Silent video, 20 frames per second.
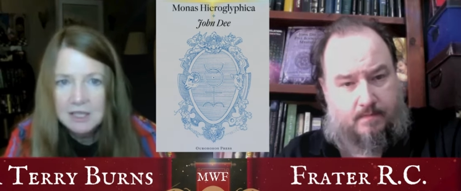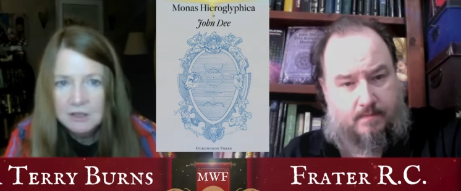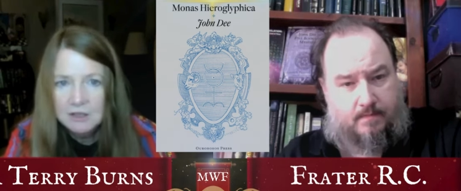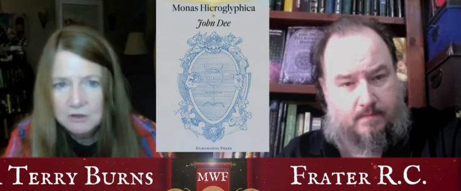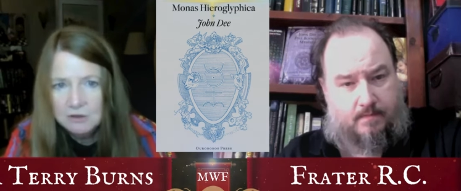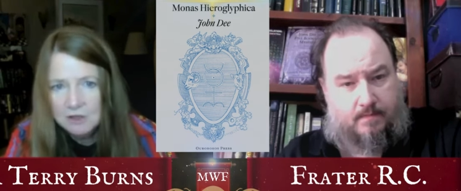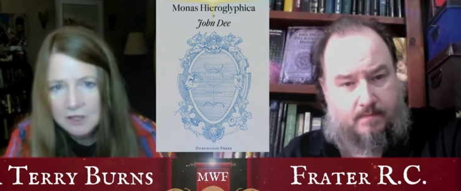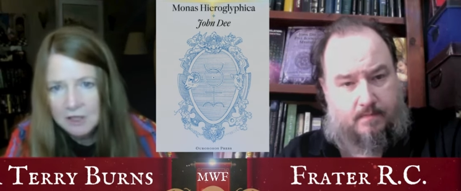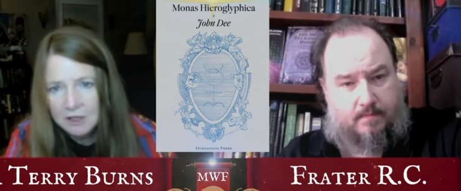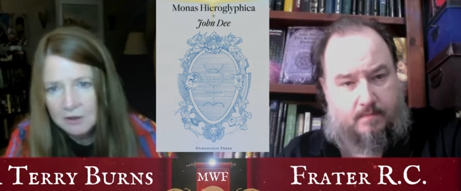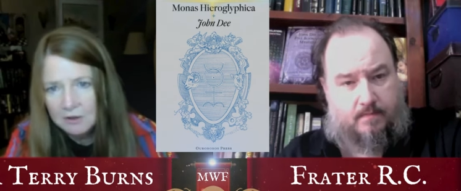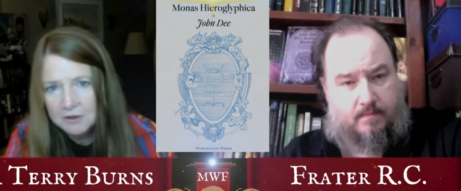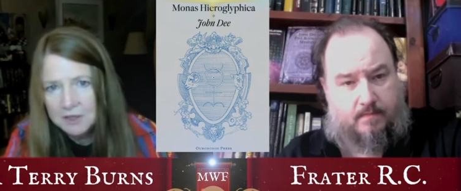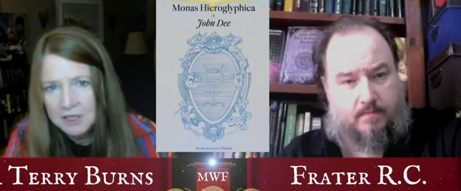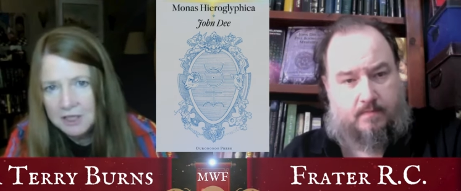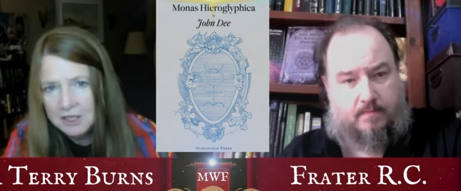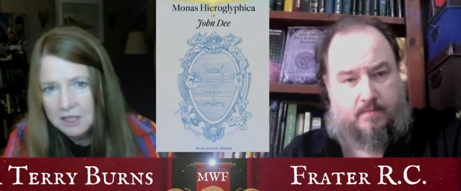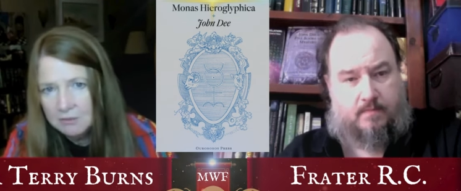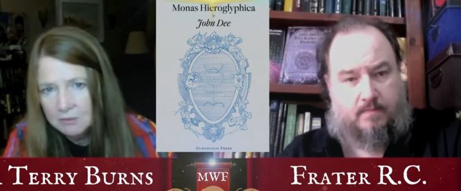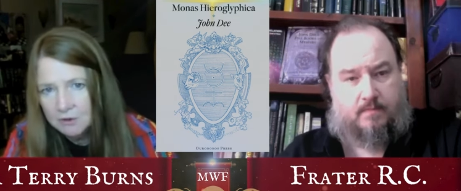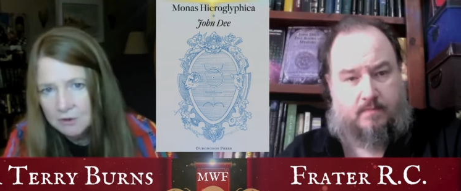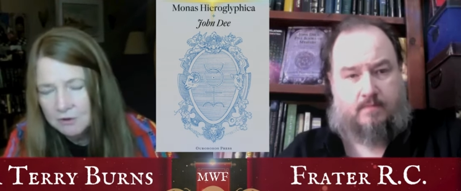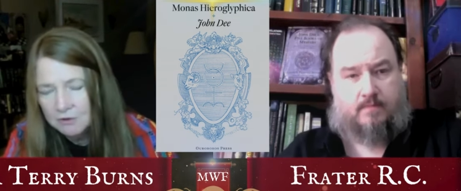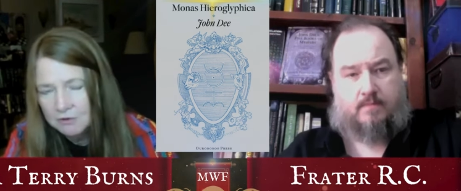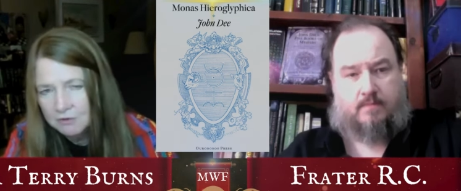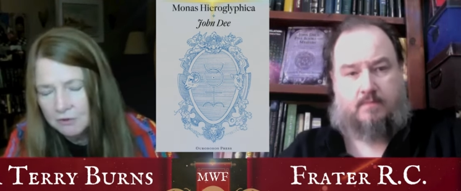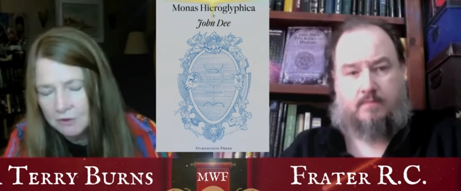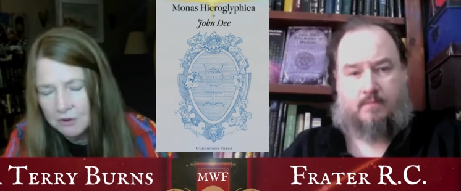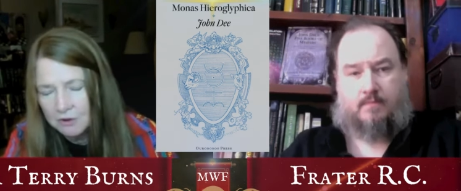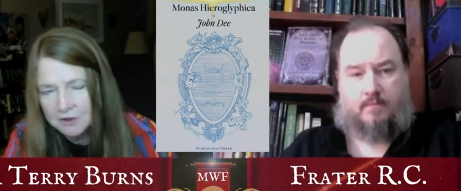Speaker 1: you know the Hebrew
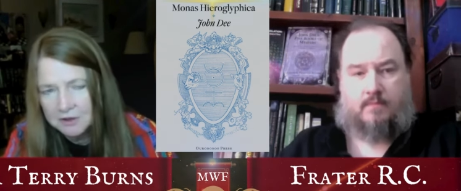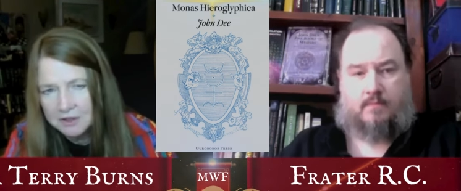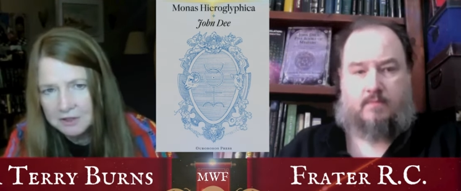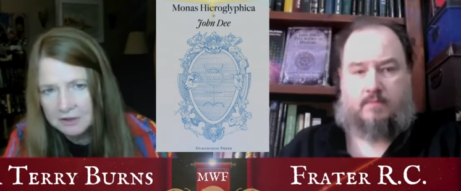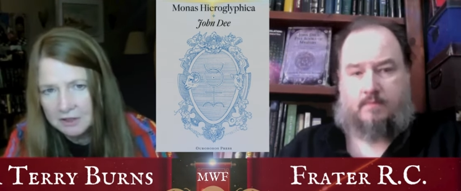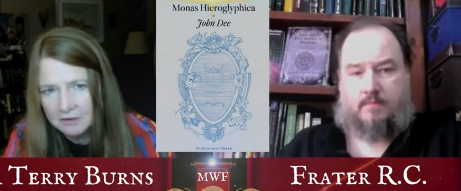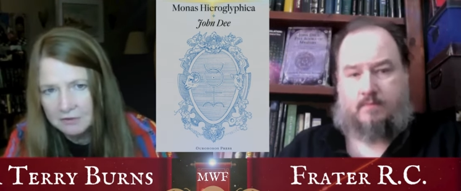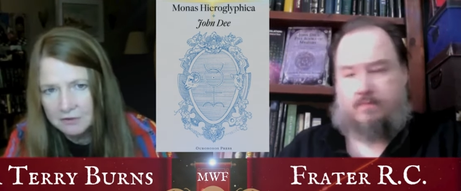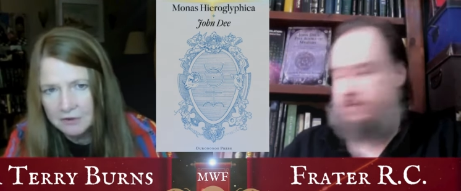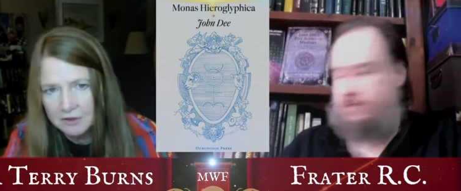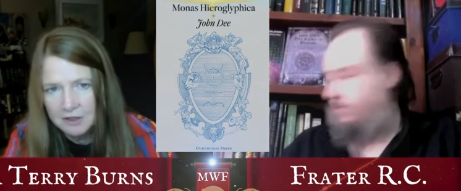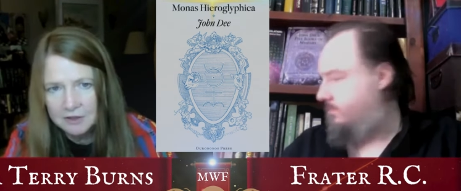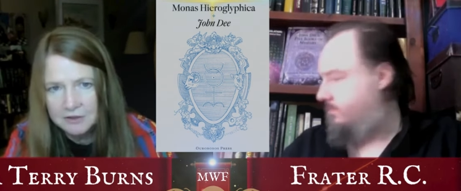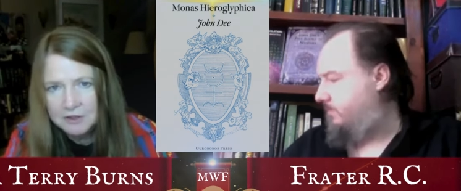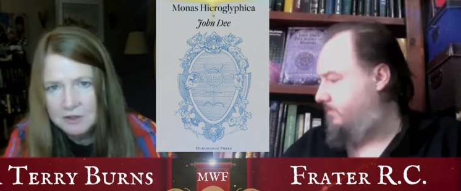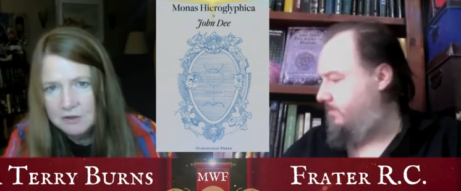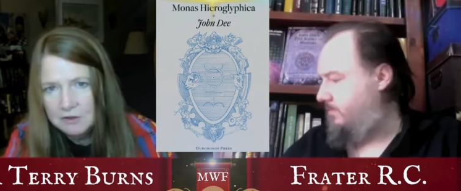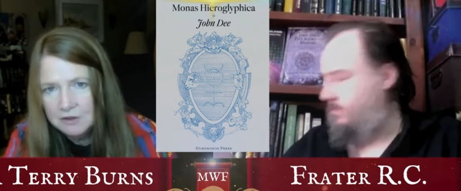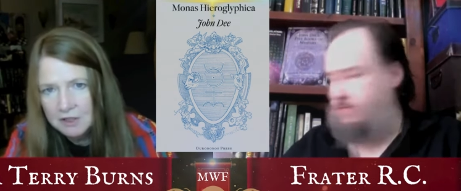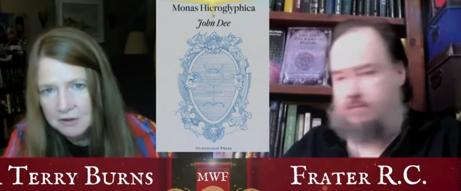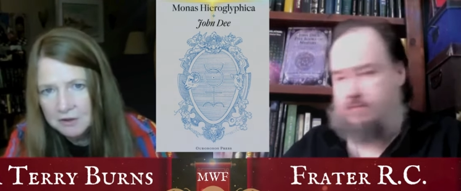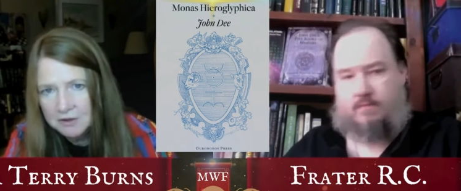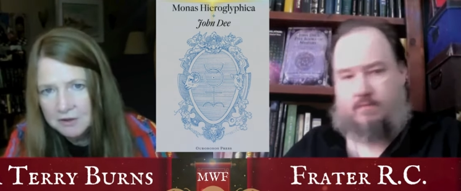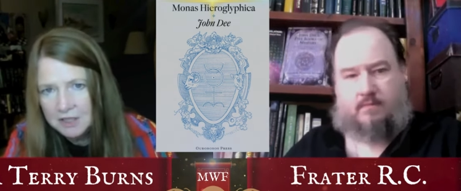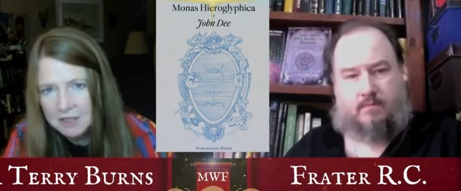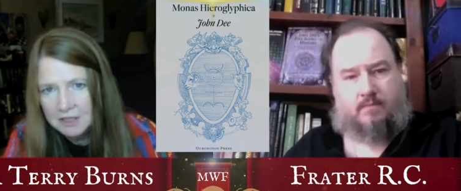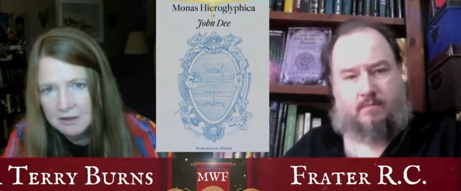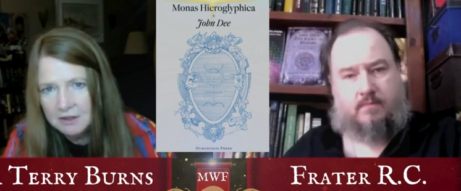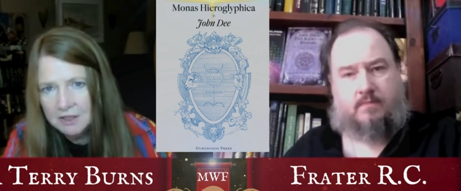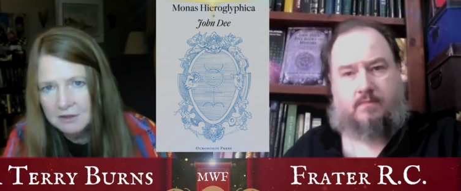for the Sephiroth, you know
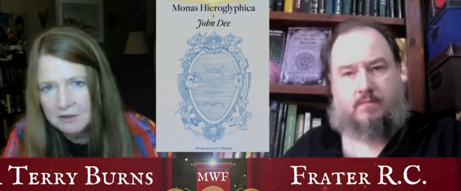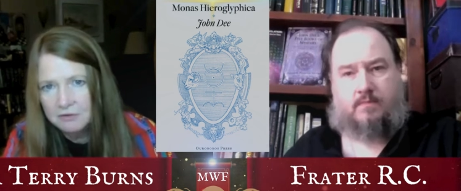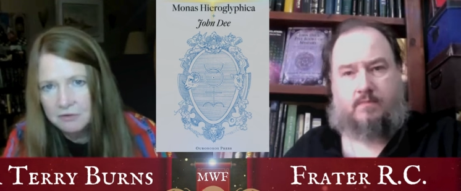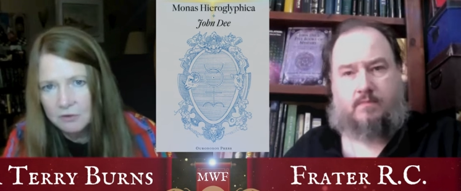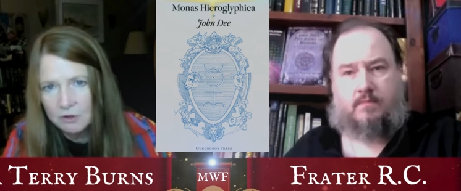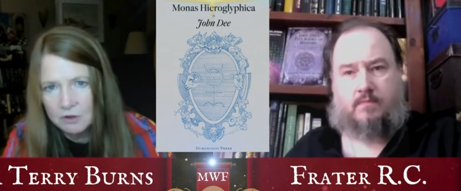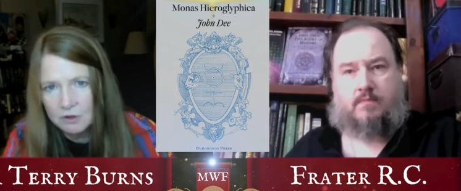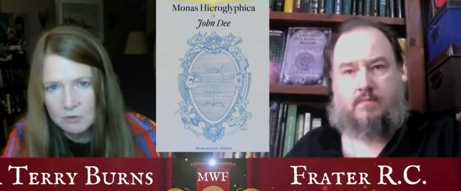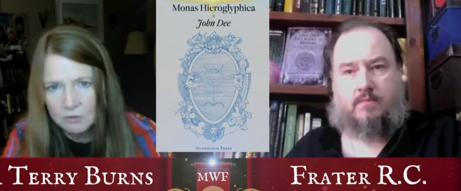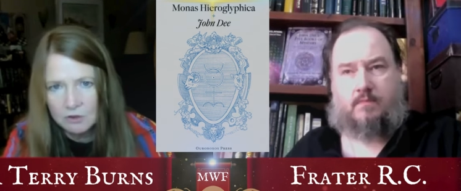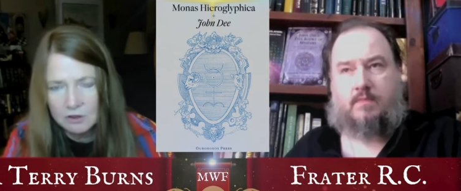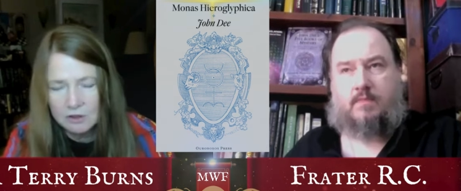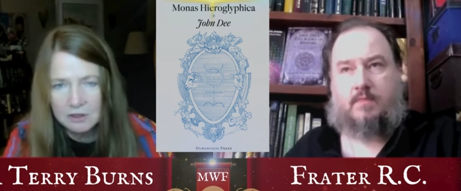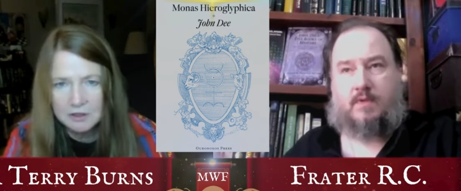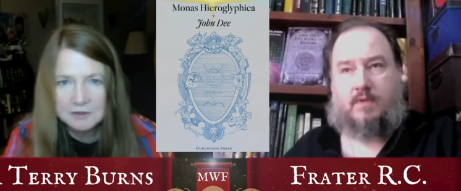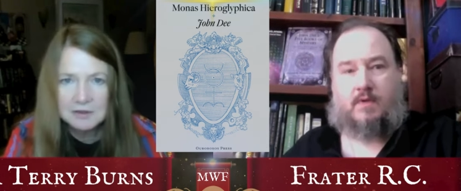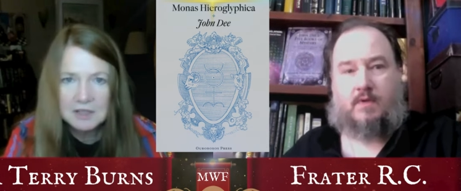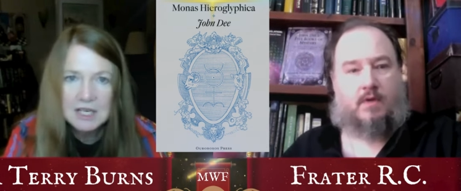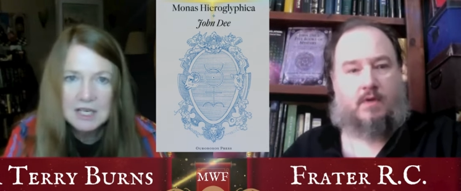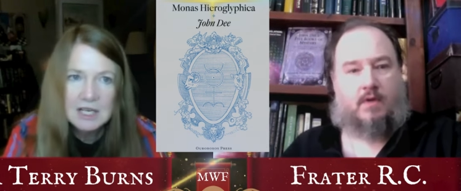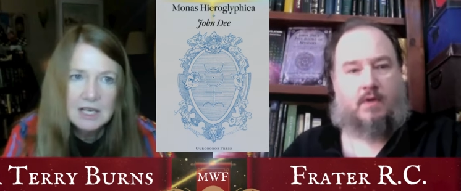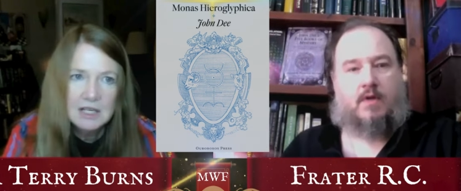the the four worlds,